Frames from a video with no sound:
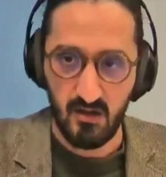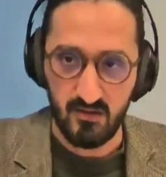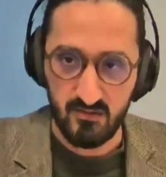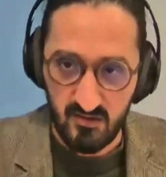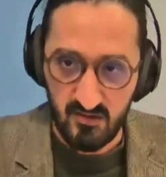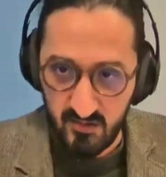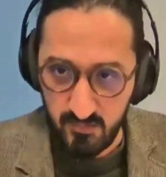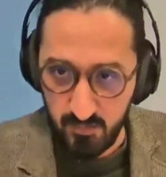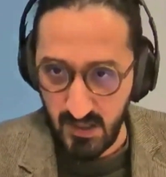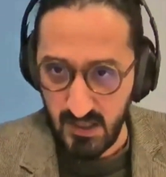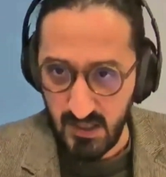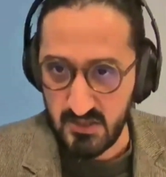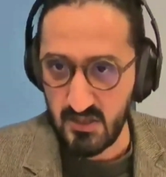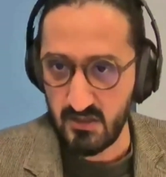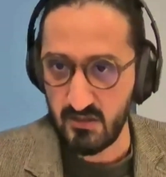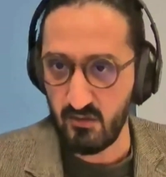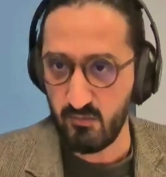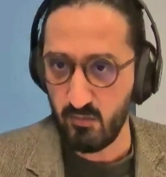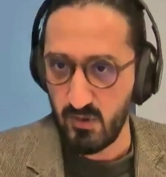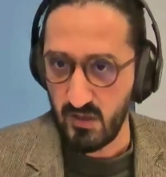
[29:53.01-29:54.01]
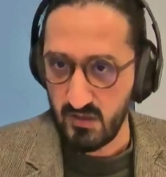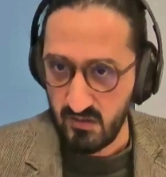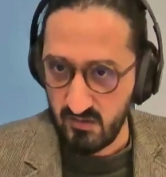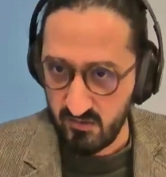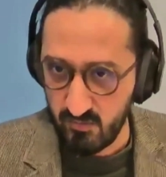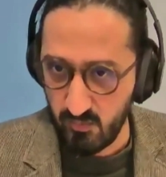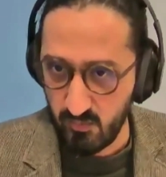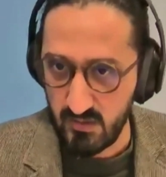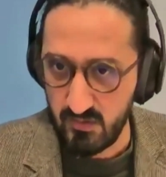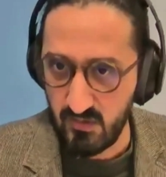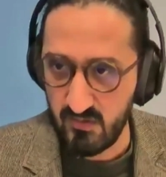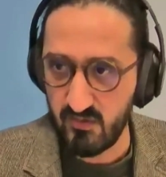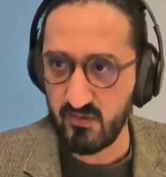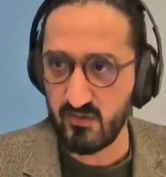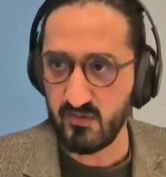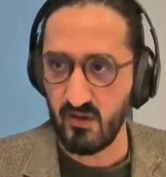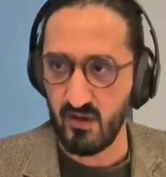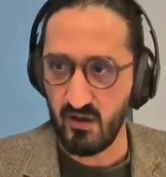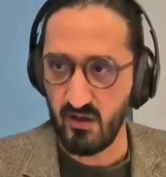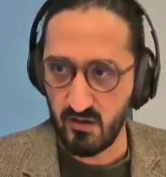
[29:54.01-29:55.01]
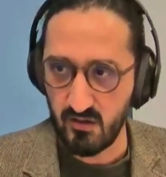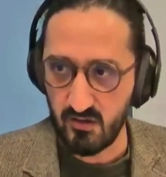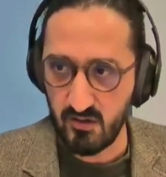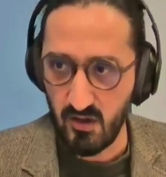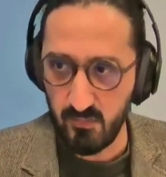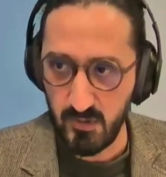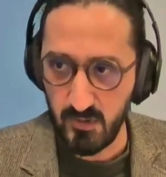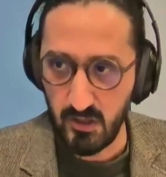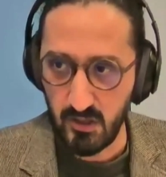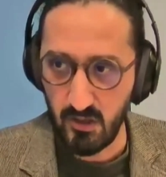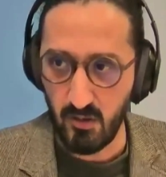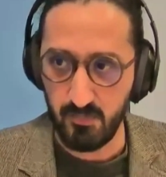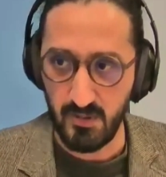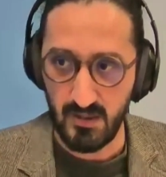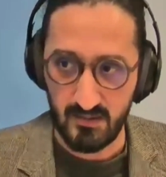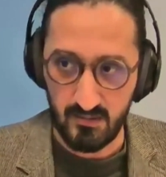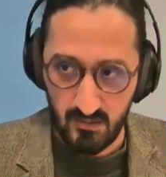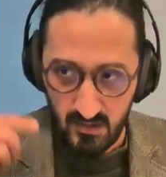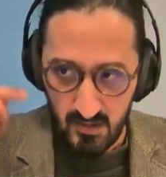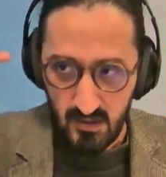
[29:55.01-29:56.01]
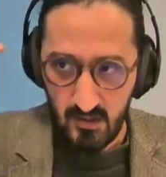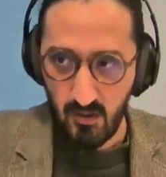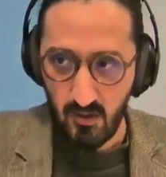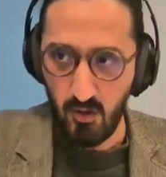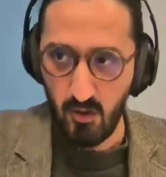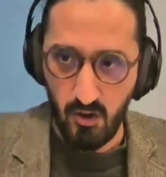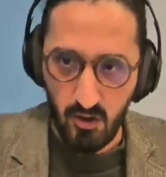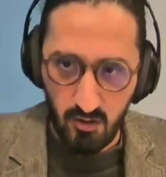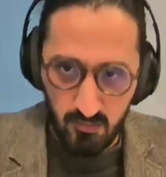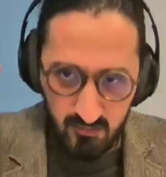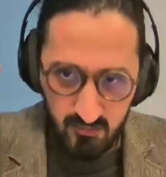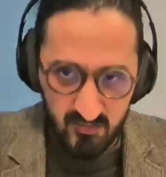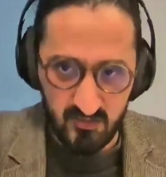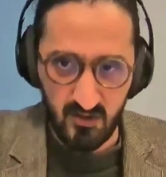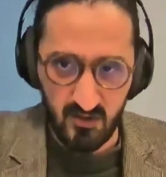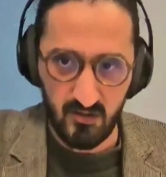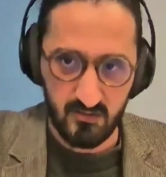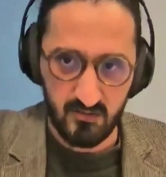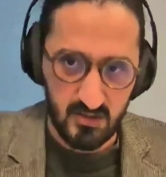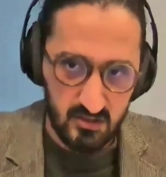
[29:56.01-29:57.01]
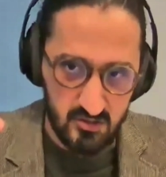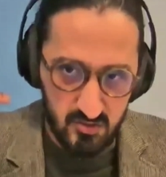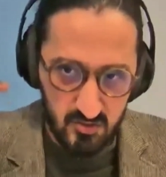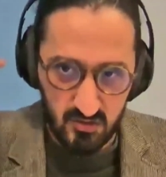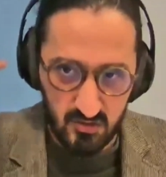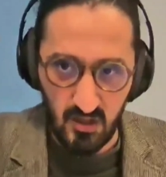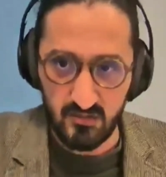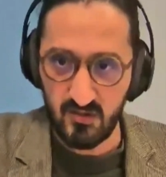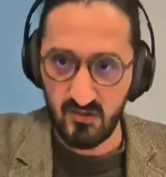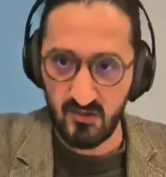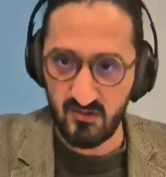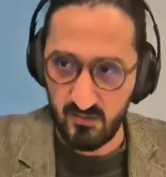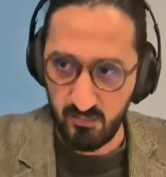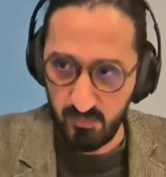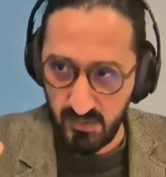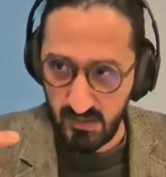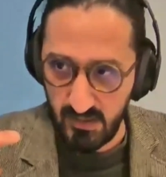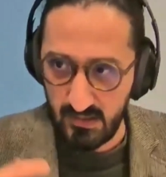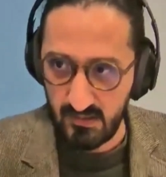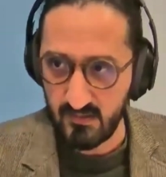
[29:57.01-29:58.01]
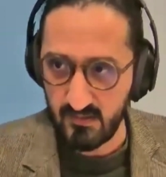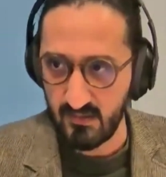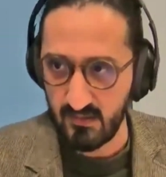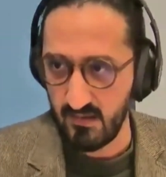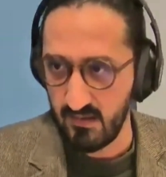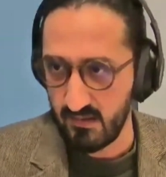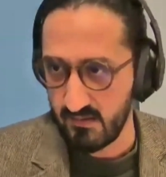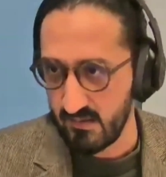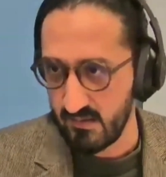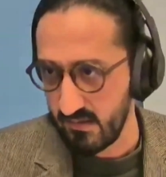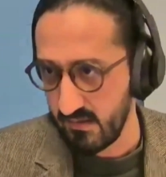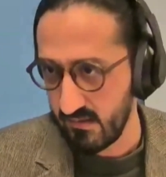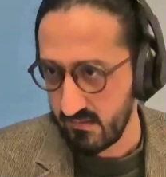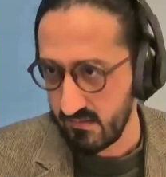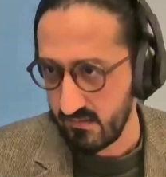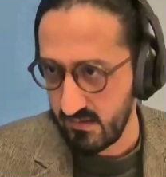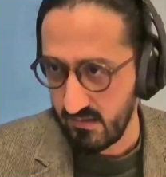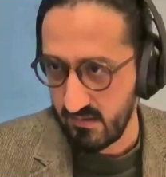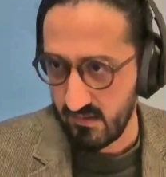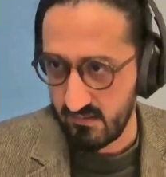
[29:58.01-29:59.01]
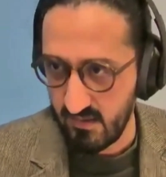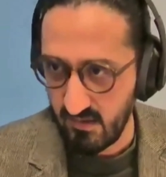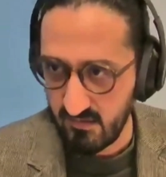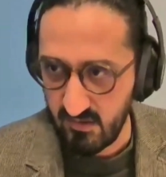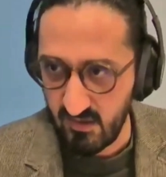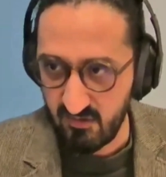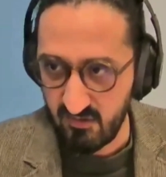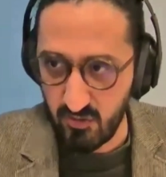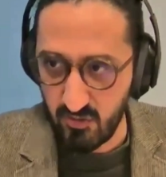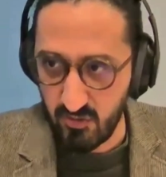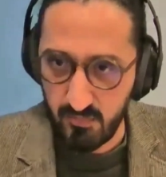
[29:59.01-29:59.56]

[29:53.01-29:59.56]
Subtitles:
of what is coming up, and always they should anticipate the